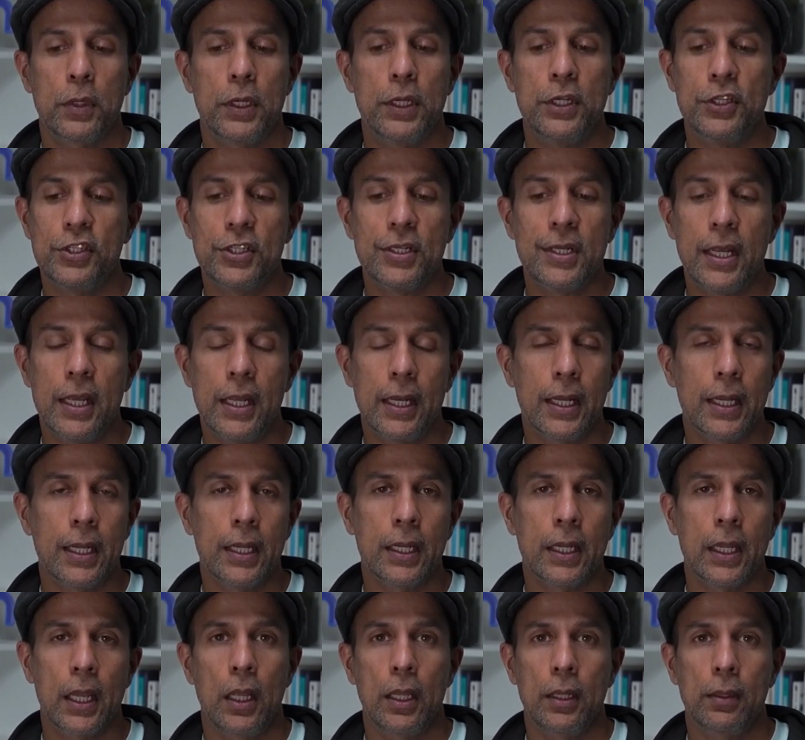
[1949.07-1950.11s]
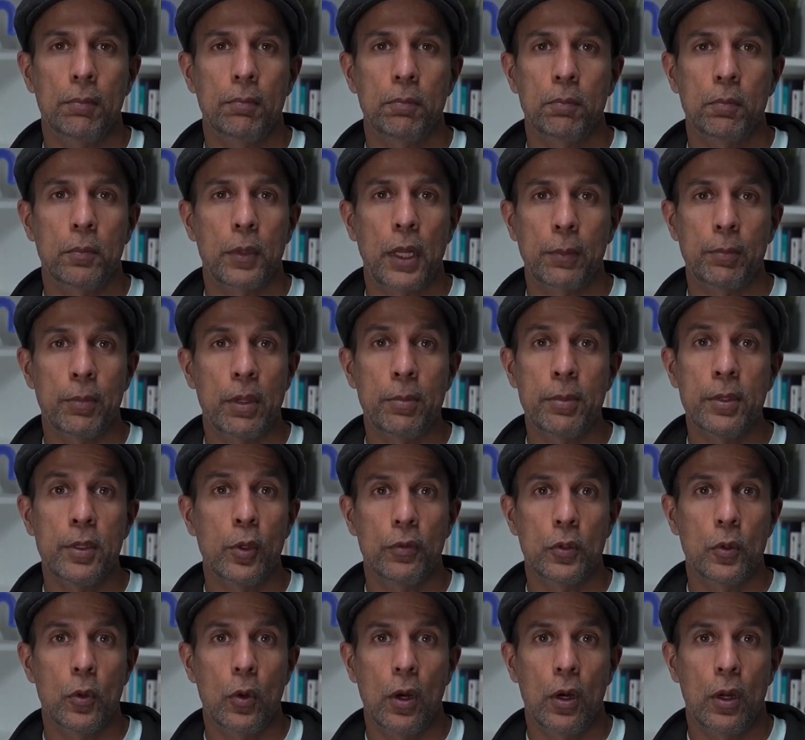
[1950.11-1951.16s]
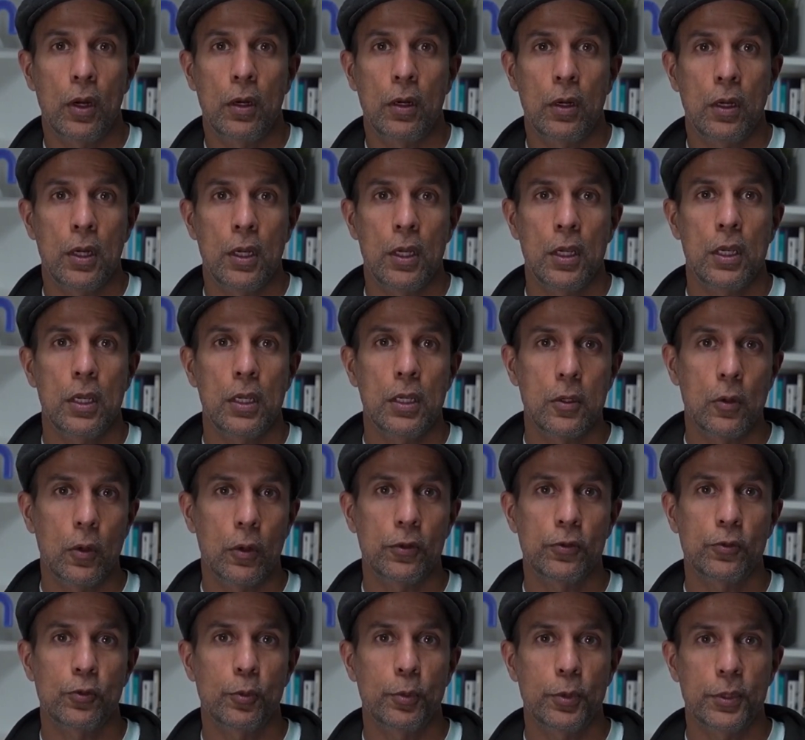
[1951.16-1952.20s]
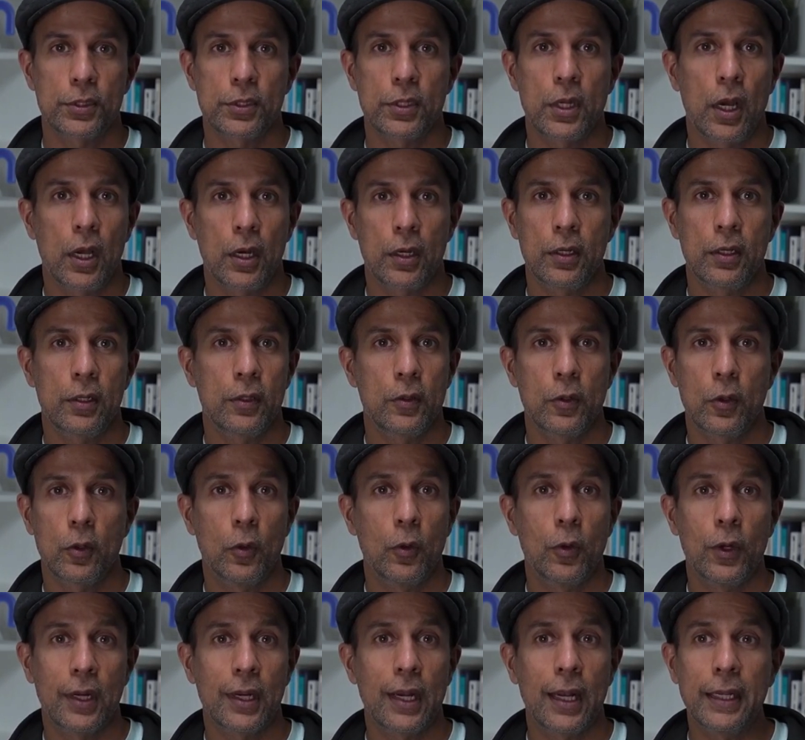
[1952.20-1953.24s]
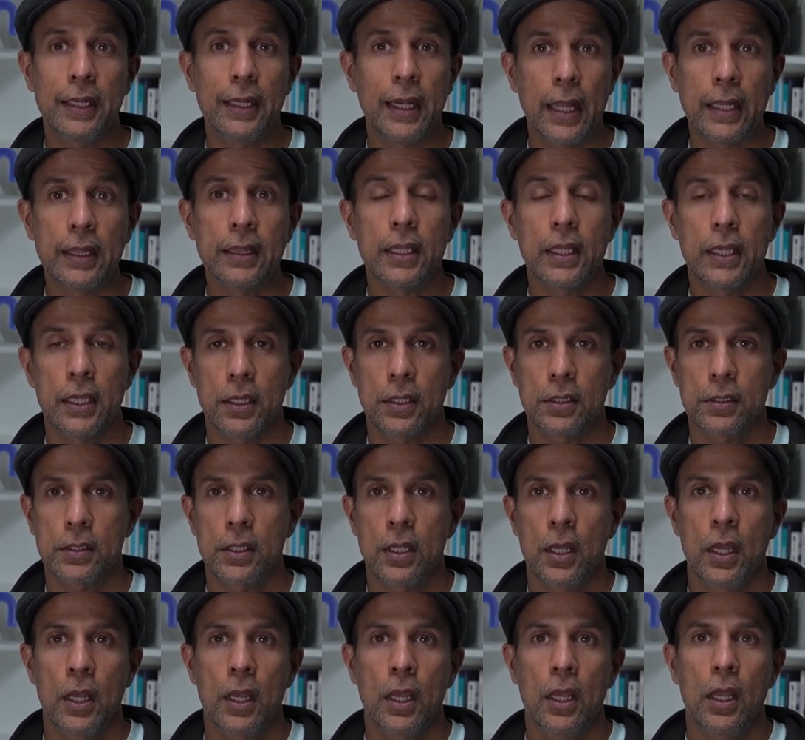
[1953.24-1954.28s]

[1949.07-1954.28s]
engineering, and like maybe you're a superstar and you're good at like 10 things.